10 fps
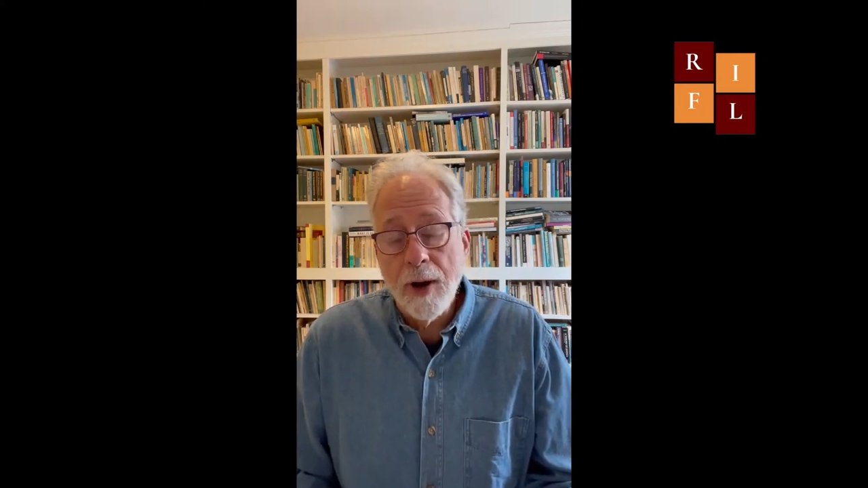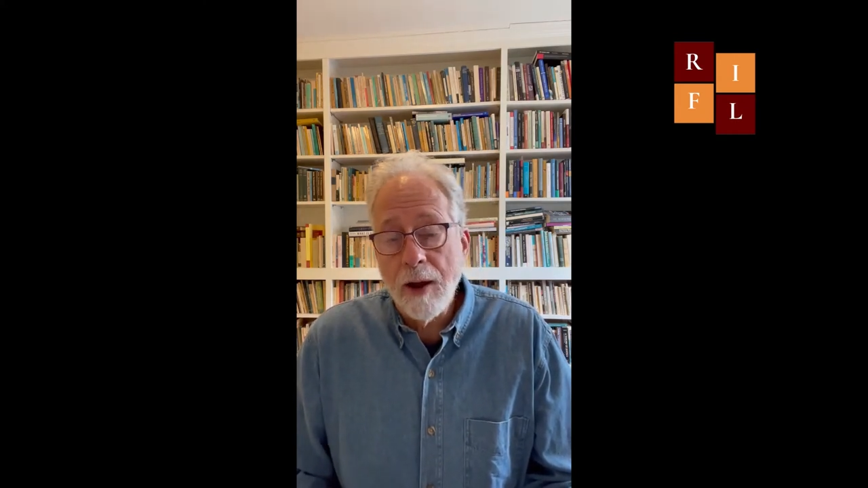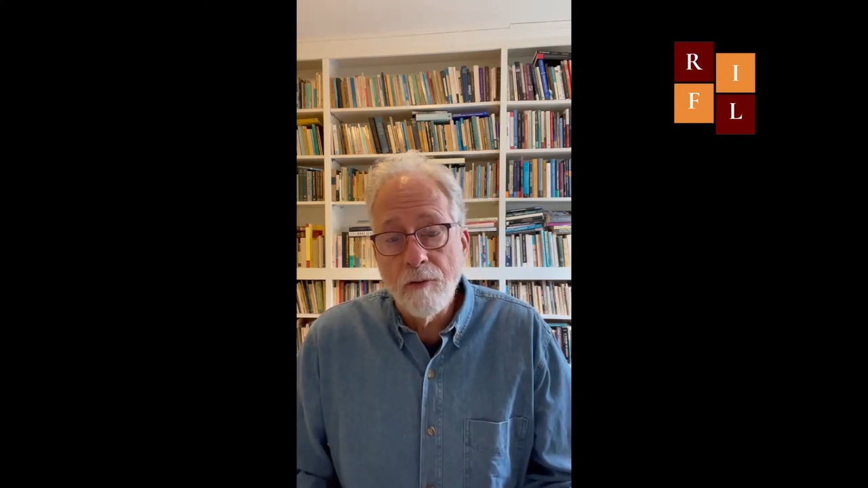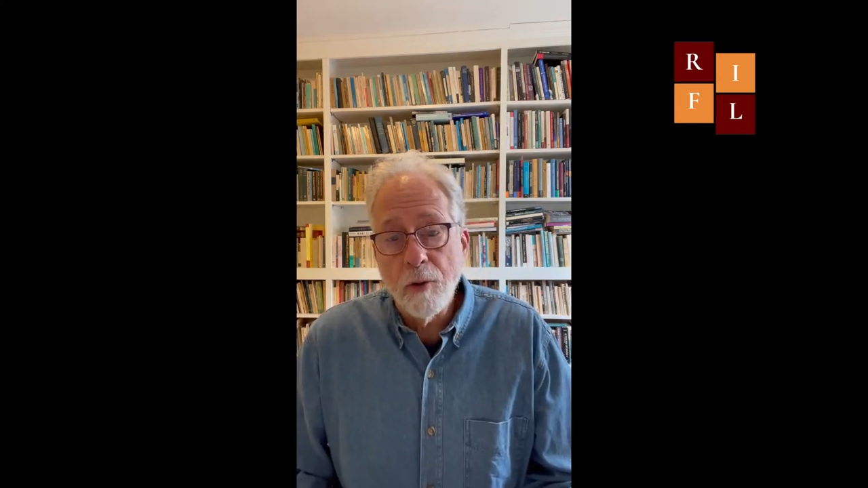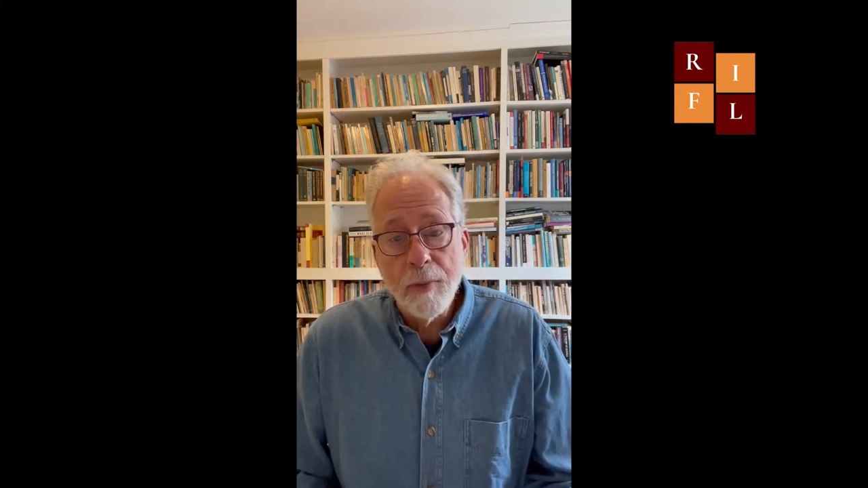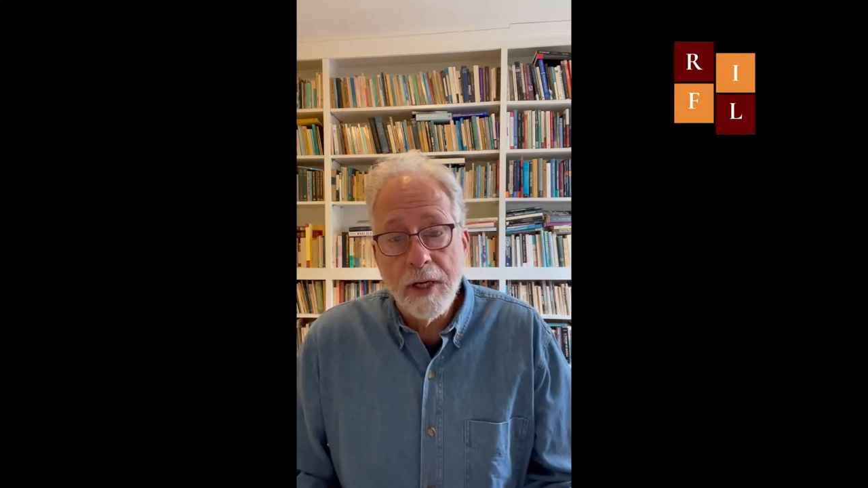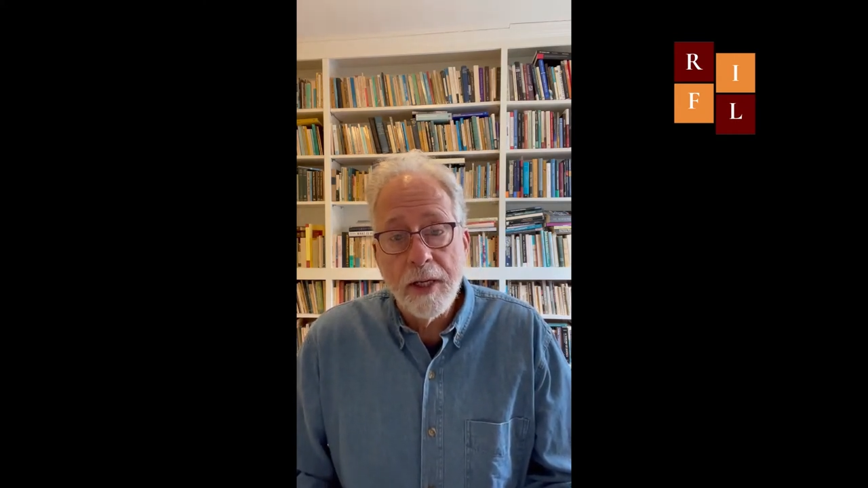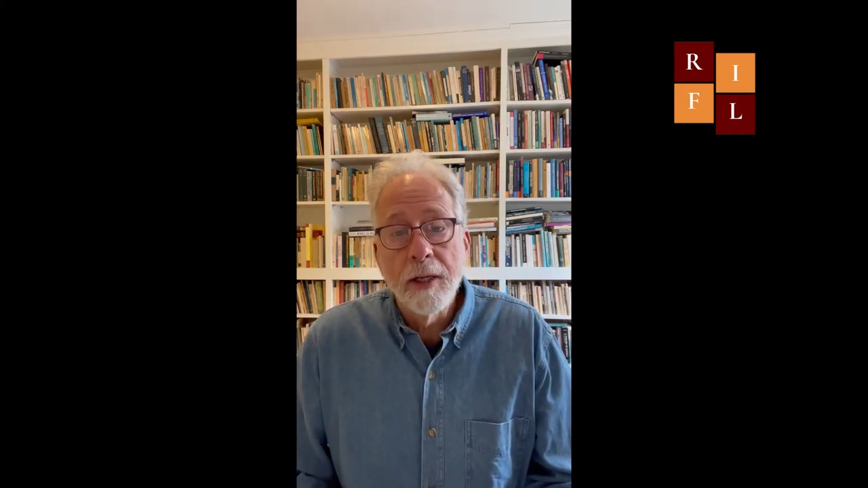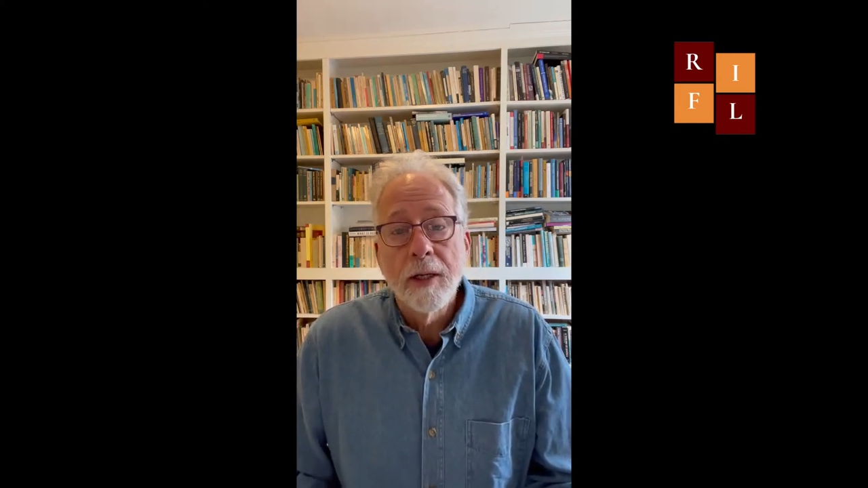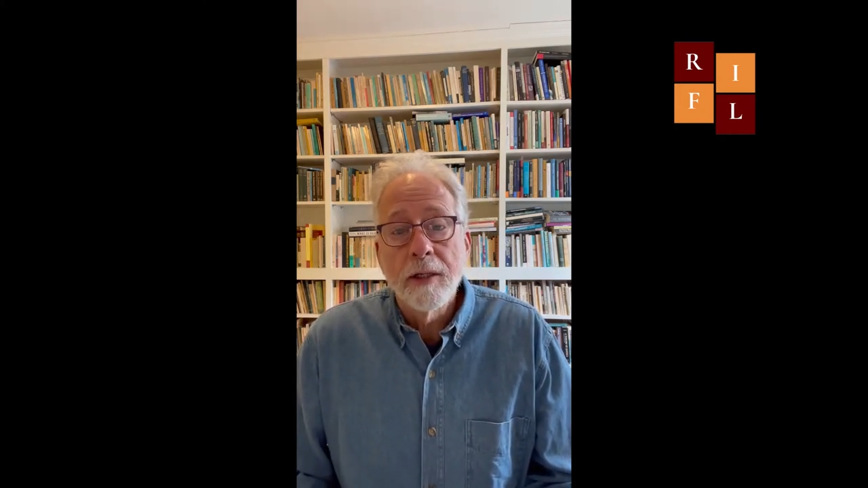however
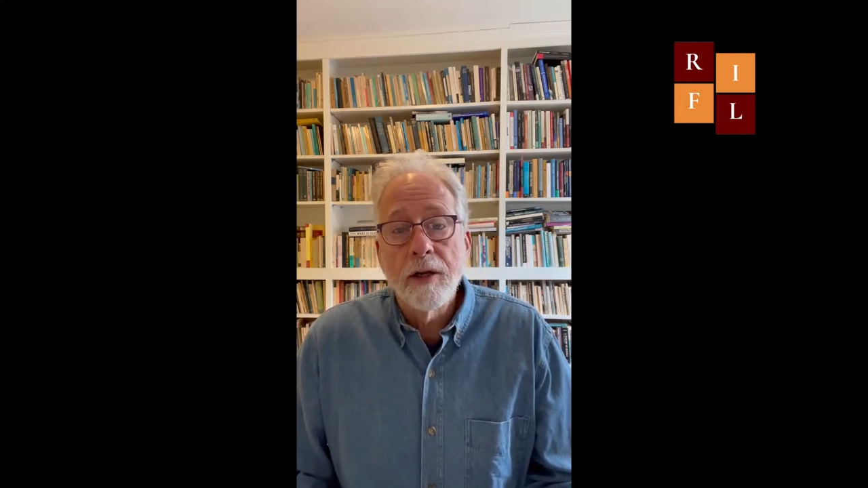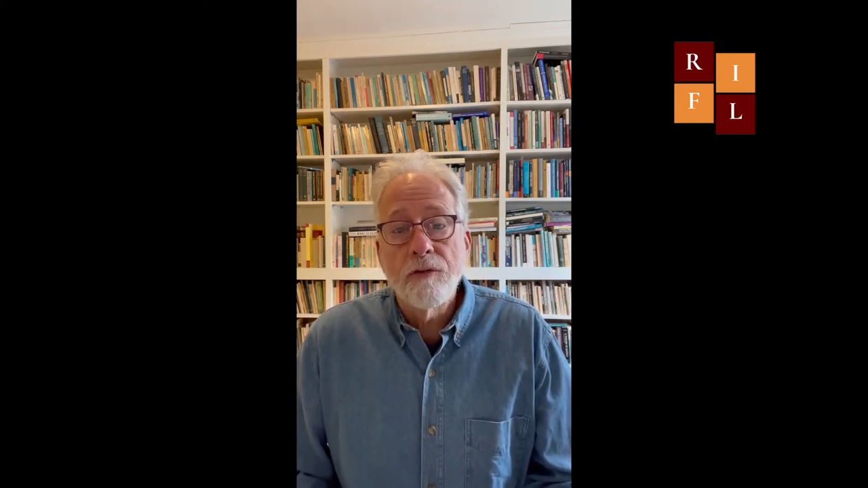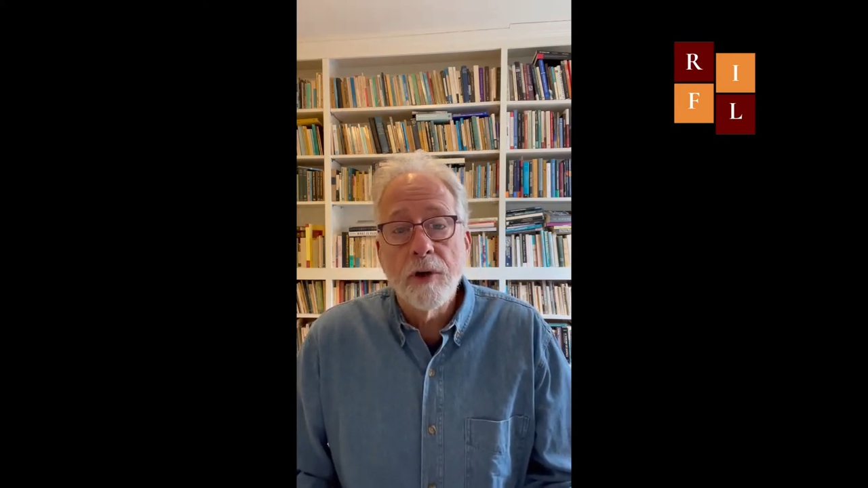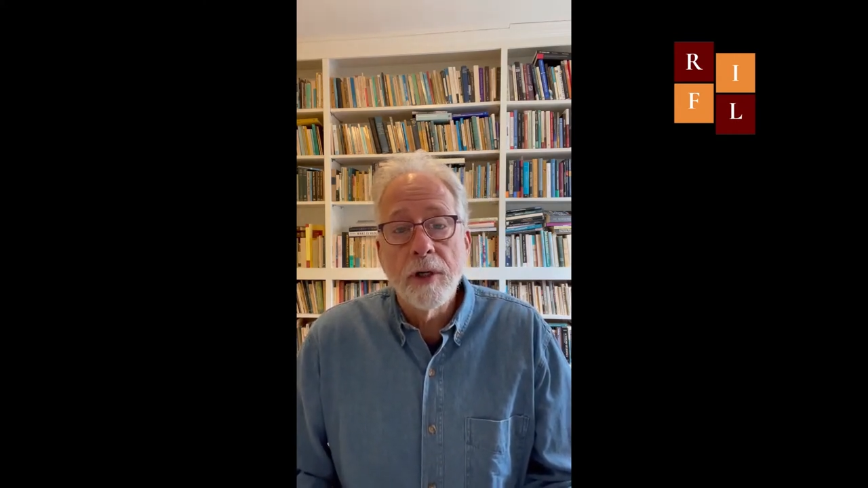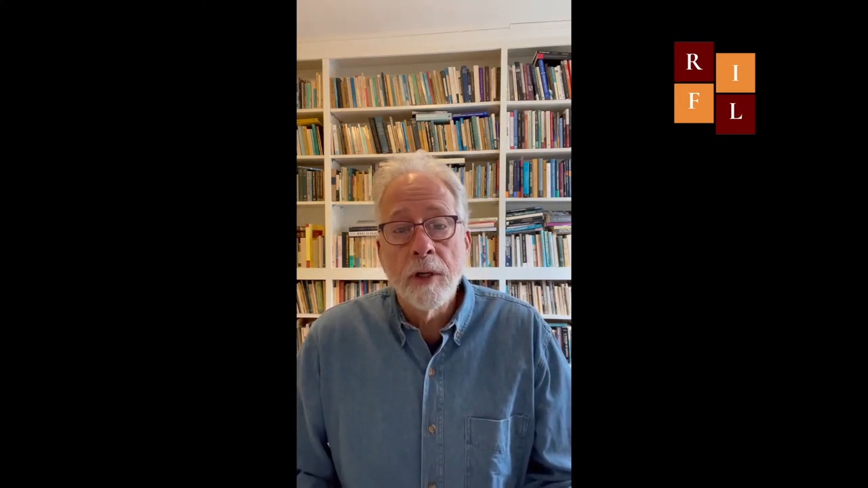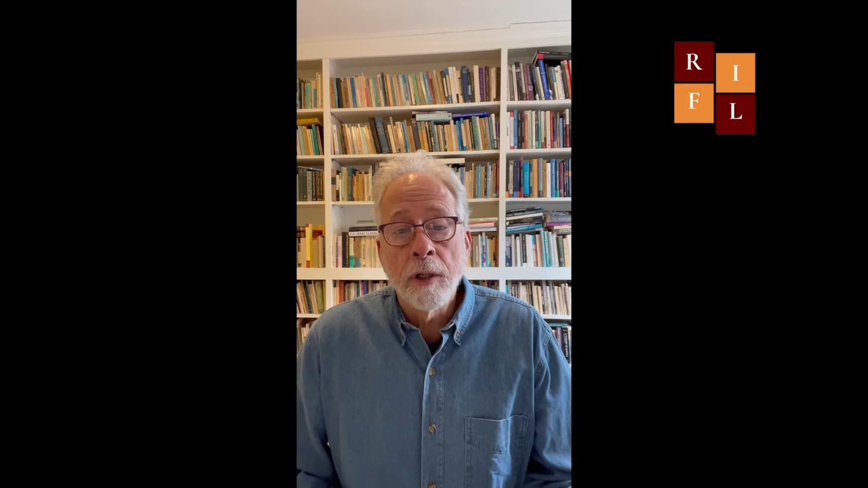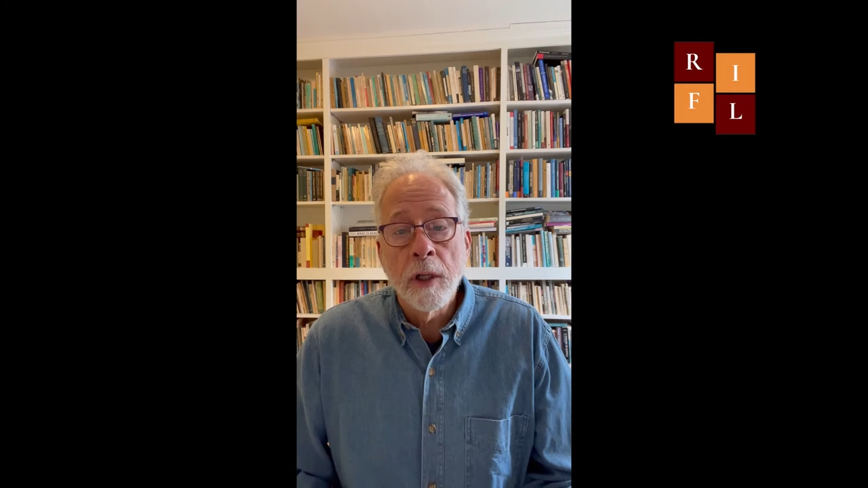many different